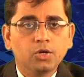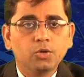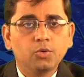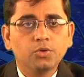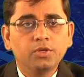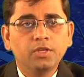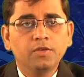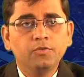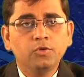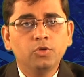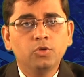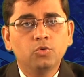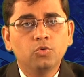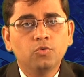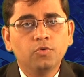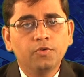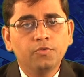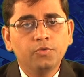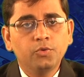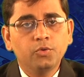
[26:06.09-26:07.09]
to give you an
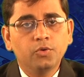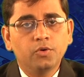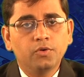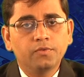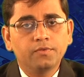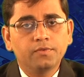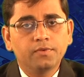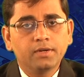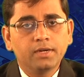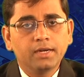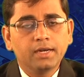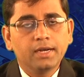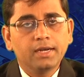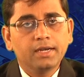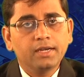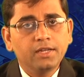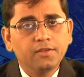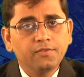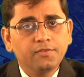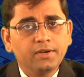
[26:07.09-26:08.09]
overview of
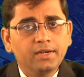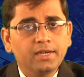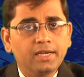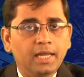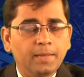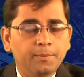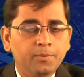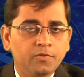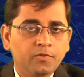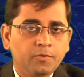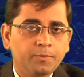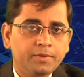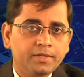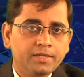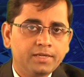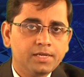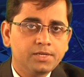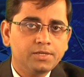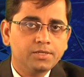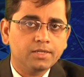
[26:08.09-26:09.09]
different type of
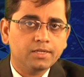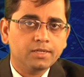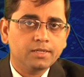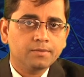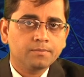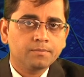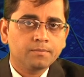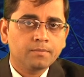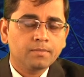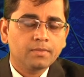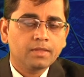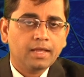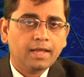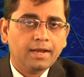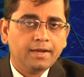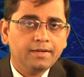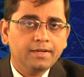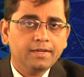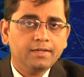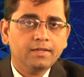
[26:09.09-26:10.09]
applications
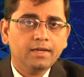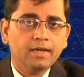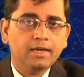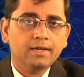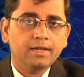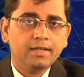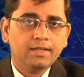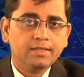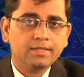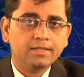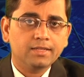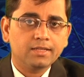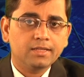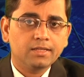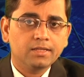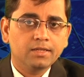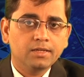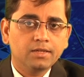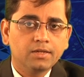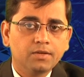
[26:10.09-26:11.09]
and data
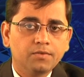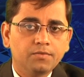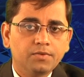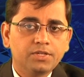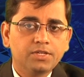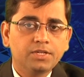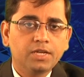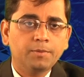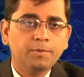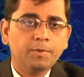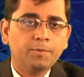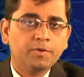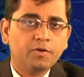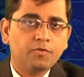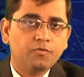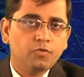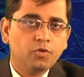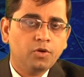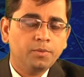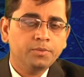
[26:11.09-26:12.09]
analysis which can be
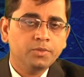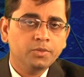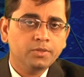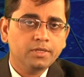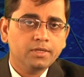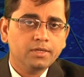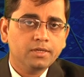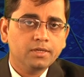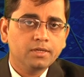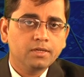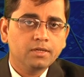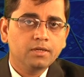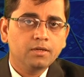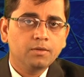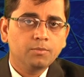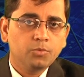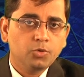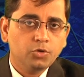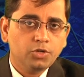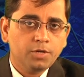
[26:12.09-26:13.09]
performed using
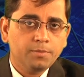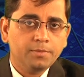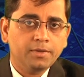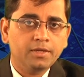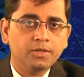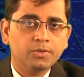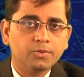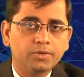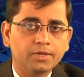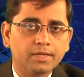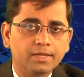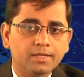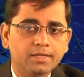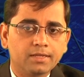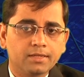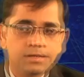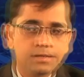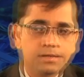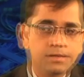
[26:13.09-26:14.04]
protein microarrays.